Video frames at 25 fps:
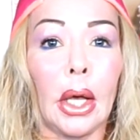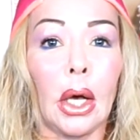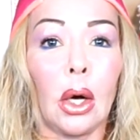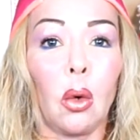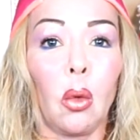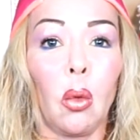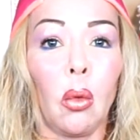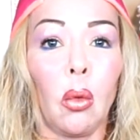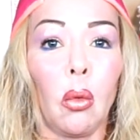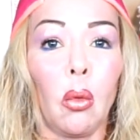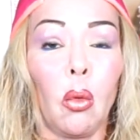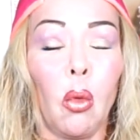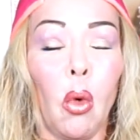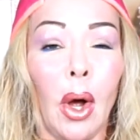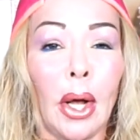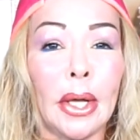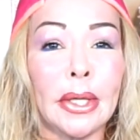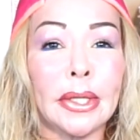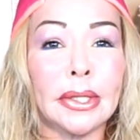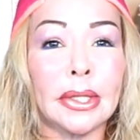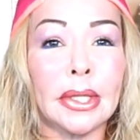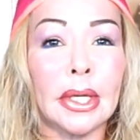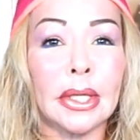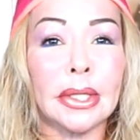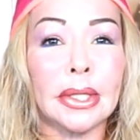
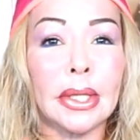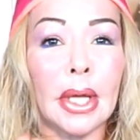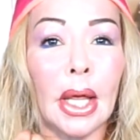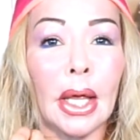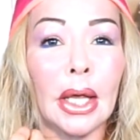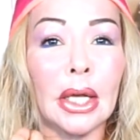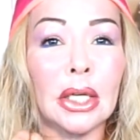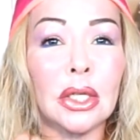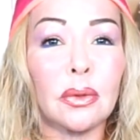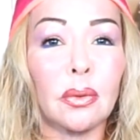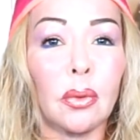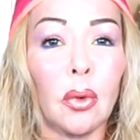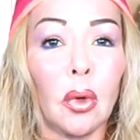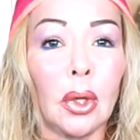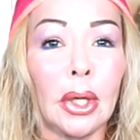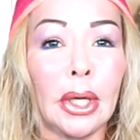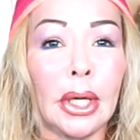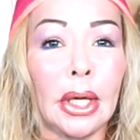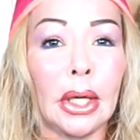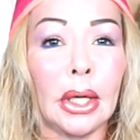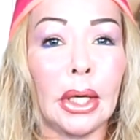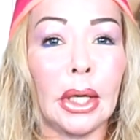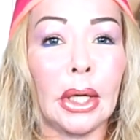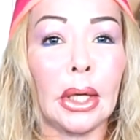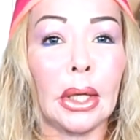once it's
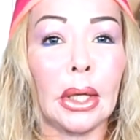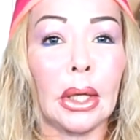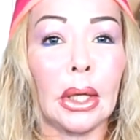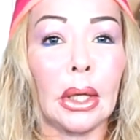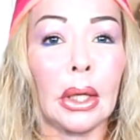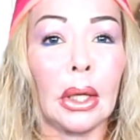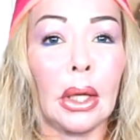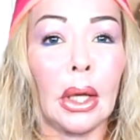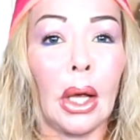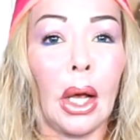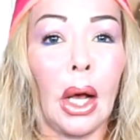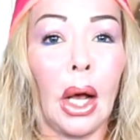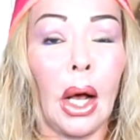exfoliating